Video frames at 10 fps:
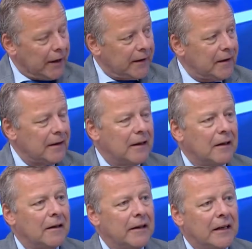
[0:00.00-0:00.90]
right.
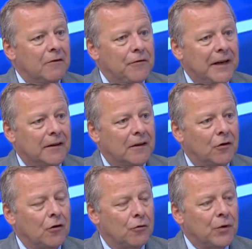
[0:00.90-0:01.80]
In fact,
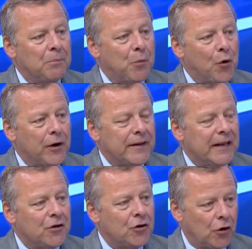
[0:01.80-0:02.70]
the report
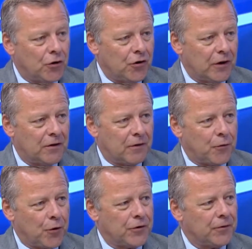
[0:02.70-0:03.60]
as such is, of
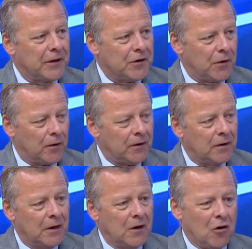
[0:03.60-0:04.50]
course, the result
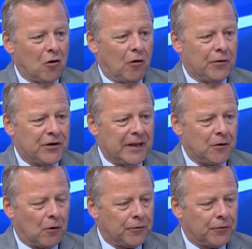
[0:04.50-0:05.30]
of a set